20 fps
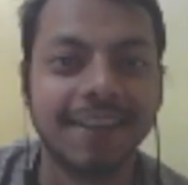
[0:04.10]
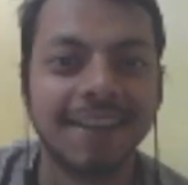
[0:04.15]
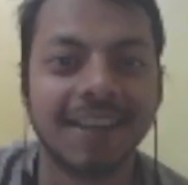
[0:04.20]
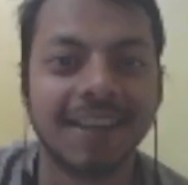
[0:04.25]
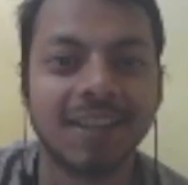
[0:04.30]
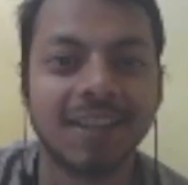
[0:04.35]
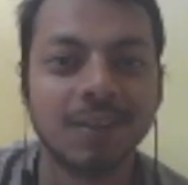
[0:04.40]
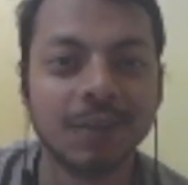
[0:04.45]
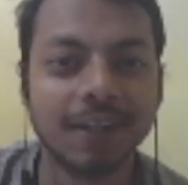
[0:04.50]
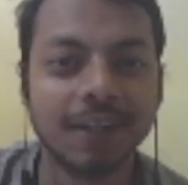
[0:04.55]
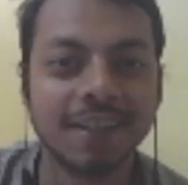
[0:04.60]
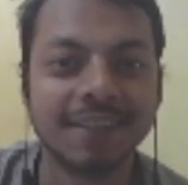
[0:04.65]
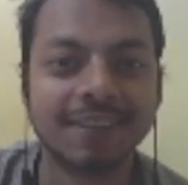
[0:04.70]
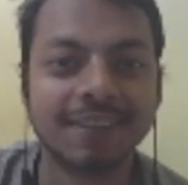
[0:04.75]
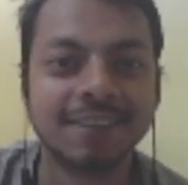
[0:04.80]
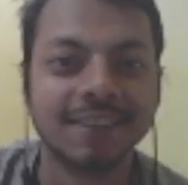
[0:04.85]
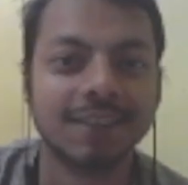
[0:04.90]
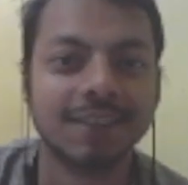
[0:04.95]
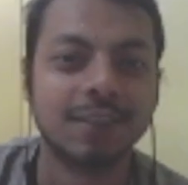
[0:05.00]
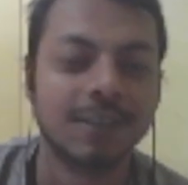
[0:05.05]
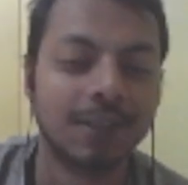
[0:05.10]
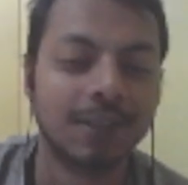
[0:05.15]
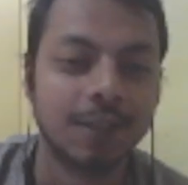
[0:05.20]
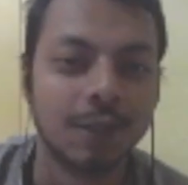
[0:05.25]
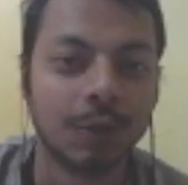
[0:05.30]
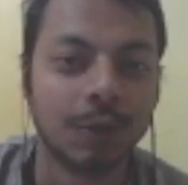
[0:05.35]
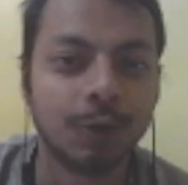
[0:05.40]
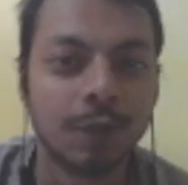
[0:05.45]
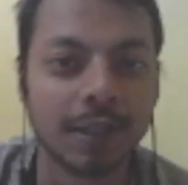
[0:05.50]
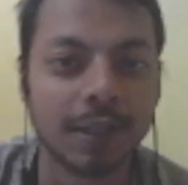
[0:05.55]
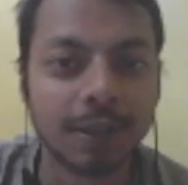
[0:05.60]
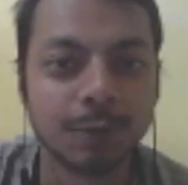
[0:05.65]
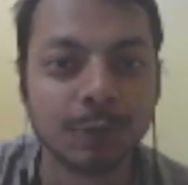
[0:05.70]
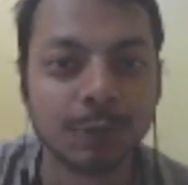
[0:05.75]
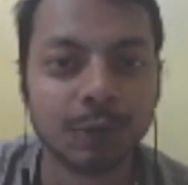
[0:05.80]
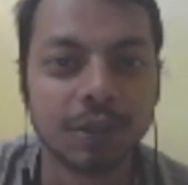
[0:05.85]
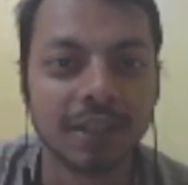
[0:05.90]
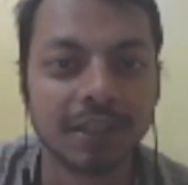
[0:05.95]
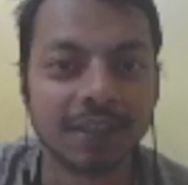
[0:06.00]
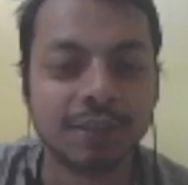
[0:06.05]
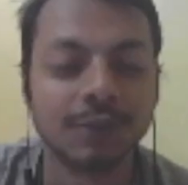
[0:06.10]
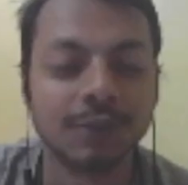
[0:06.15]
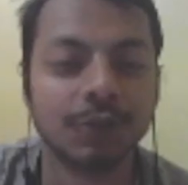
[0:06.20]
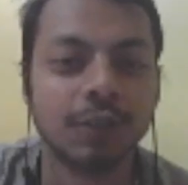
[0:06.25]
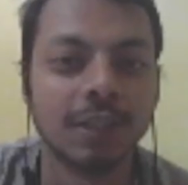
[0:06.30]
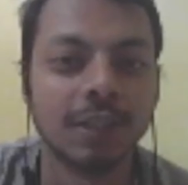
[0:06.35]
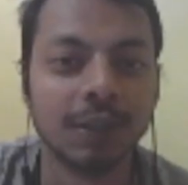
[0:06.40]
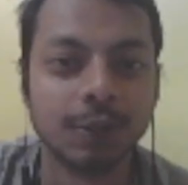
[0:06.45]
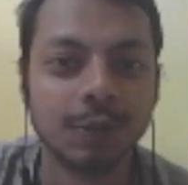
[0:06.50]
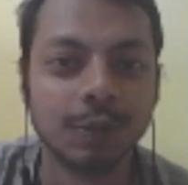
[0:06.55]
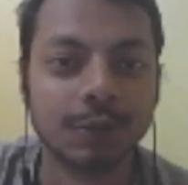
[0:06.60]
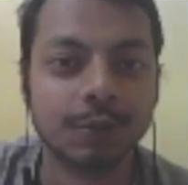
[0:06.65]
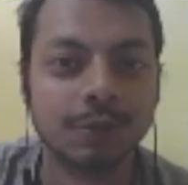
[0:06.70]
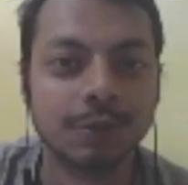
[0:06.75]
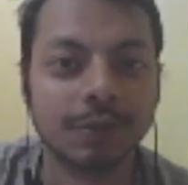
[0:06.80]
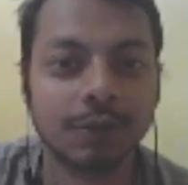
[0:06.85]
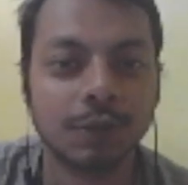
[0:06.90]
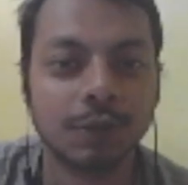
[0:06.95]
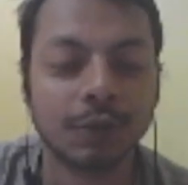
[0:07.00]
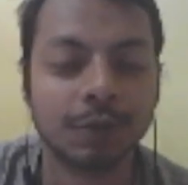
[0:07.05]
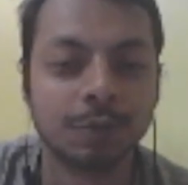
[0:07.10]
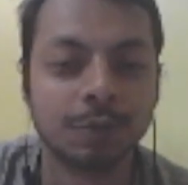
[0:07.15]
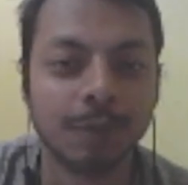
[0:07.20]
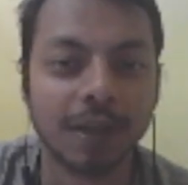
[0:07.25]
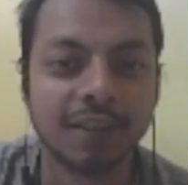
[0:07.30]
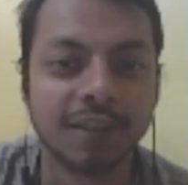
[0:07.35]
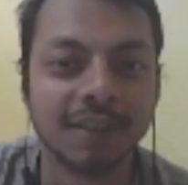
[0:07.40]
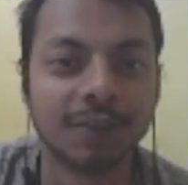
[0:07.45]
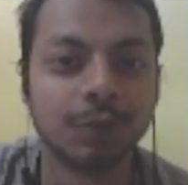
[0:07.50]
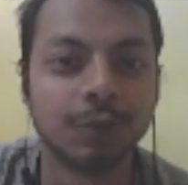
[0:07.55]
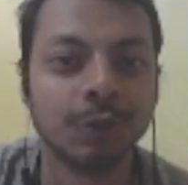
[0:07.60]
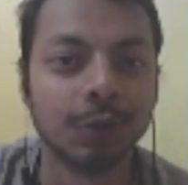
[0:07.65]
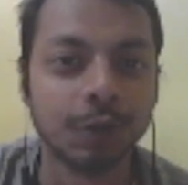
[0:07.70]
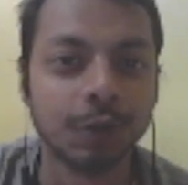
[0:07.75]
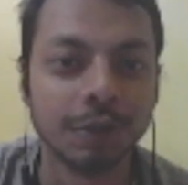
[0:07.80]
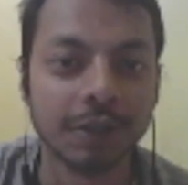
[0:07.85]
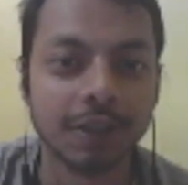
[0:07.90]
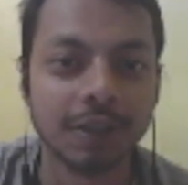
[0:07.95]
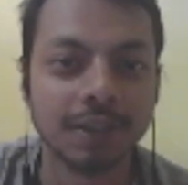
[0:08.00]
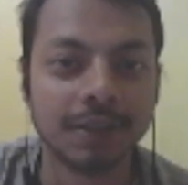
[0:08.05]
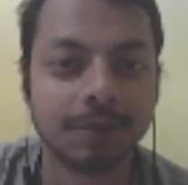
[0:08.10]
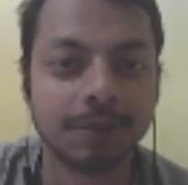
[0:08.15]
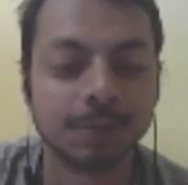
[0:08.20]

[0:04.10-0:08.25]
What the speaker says: Hello guys, welcome to next video of Python tutorial.